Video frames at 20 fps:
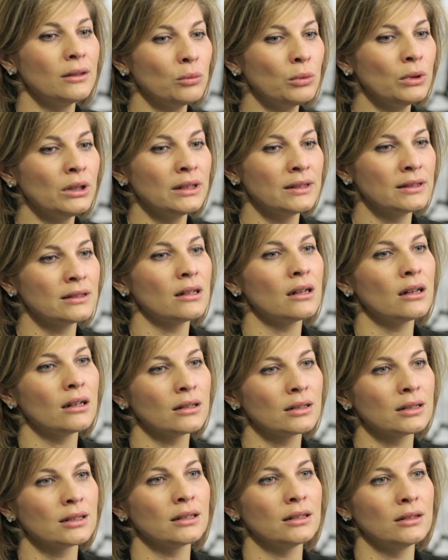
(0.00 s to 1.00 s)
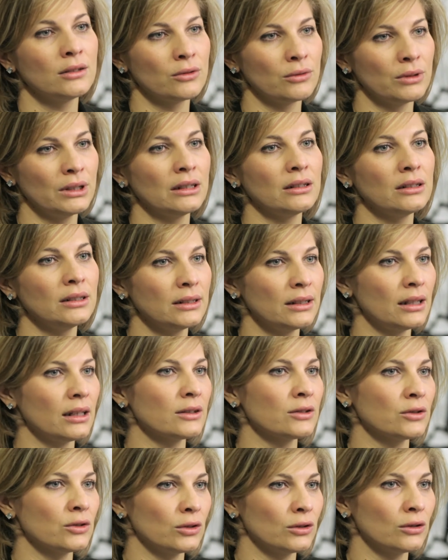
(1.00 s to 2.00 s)
we start the real
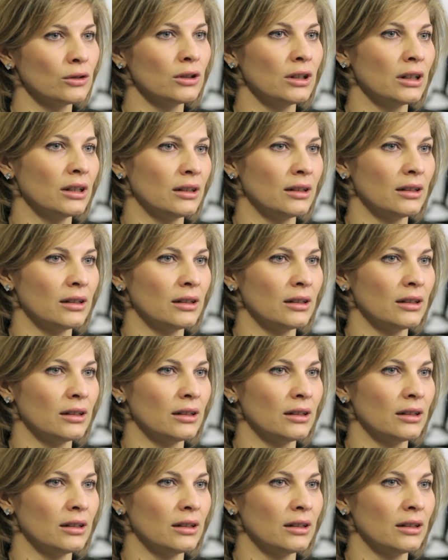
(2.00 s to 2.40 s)
industrial